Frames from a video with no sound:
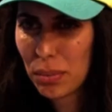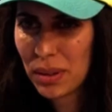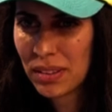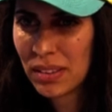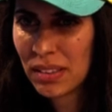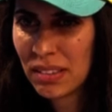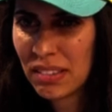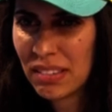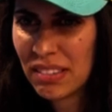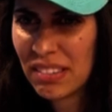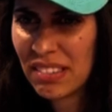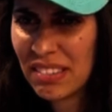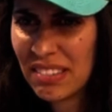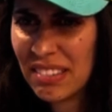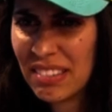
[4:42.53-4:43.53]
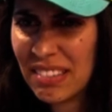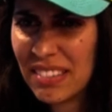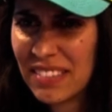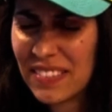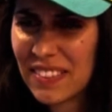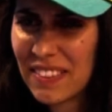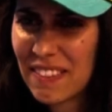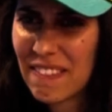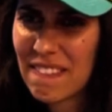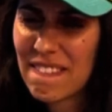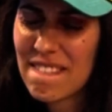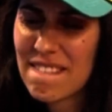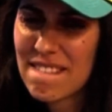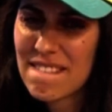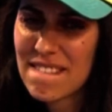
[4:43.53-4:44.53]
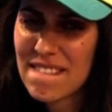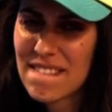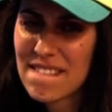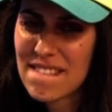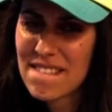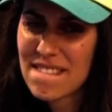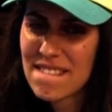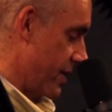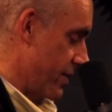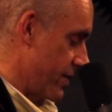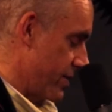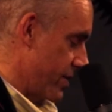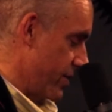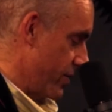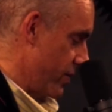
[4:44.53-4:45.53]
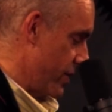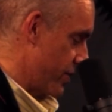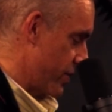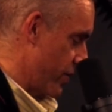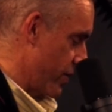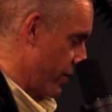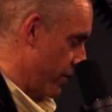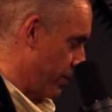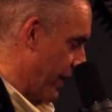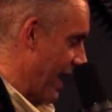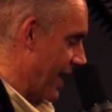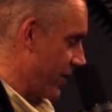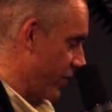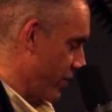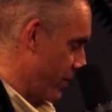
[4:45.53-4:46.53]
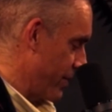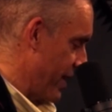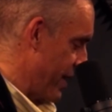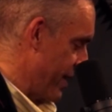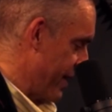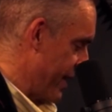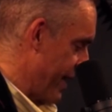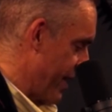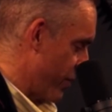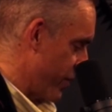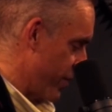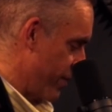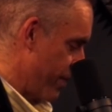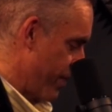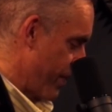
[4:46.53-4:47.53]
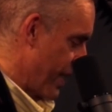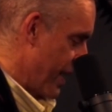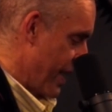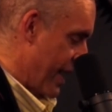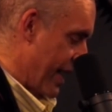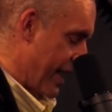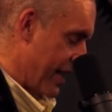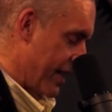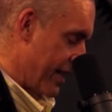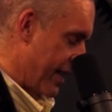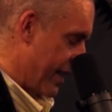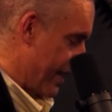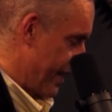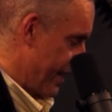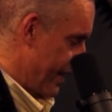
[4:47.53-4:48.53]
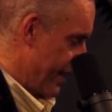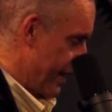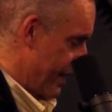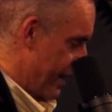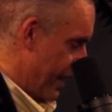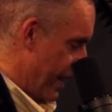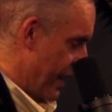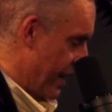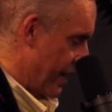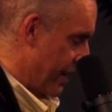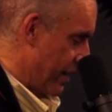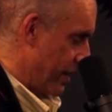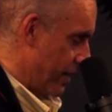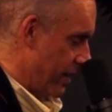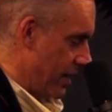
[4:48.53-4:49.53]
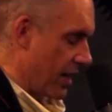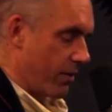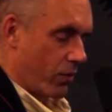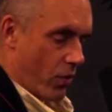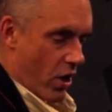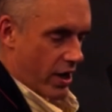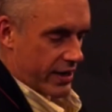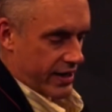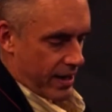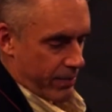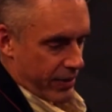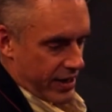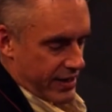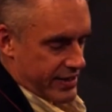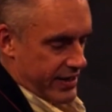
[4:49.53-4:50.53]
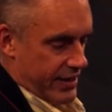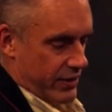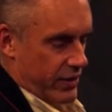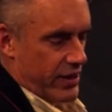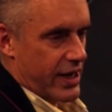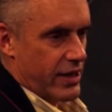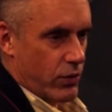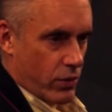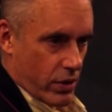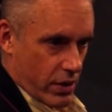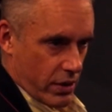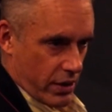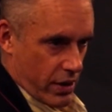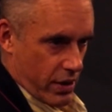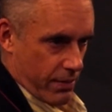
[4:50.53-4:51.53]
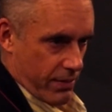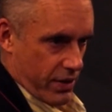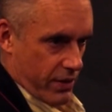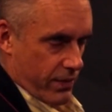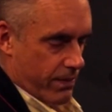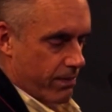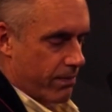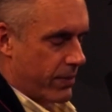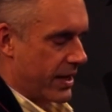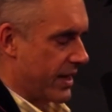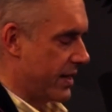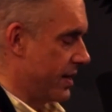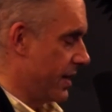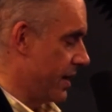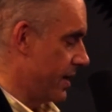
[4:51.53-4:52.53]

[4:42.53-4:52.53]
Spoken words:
Well, and so the next morning, I went downstairs to this girl, black girl, behind the counter. And I walked up, and I said, look, I don't want to alarm you, but